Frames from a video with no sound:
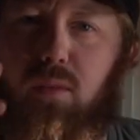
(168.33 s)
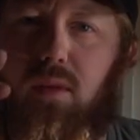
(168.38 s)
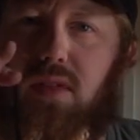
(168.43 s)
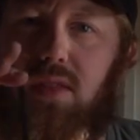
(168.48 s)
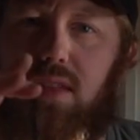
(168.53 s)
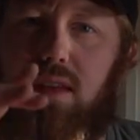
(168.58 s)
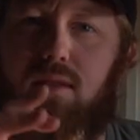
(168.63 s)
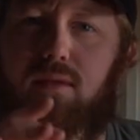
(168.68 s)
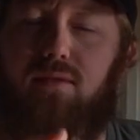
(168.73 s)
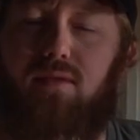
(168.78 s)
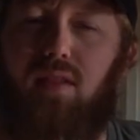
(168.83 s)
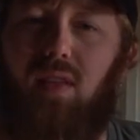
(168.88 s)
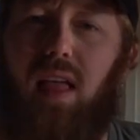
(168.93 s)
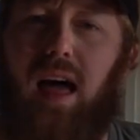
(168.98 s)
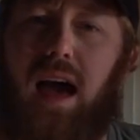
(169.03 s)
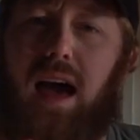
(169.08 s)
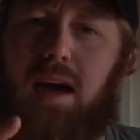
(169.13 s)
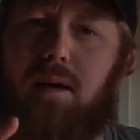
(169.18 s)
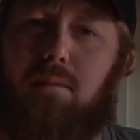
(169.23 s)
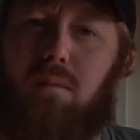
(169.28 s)
with the
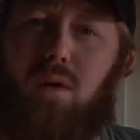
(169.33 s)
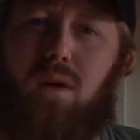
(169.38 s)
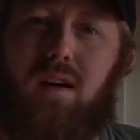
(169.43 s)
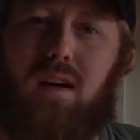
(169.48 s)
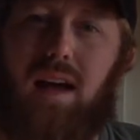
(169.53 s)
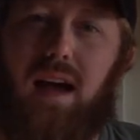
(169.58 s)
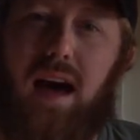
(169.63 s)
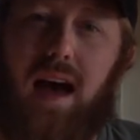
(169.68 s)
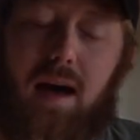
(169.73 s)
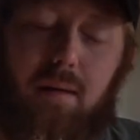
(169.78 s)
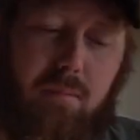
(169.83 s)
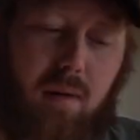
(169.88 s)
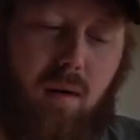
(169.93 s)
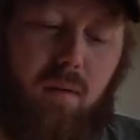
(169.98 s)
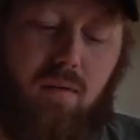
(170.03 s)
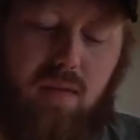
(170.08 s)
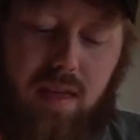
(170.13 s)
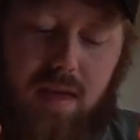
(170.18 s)
Fly More combo.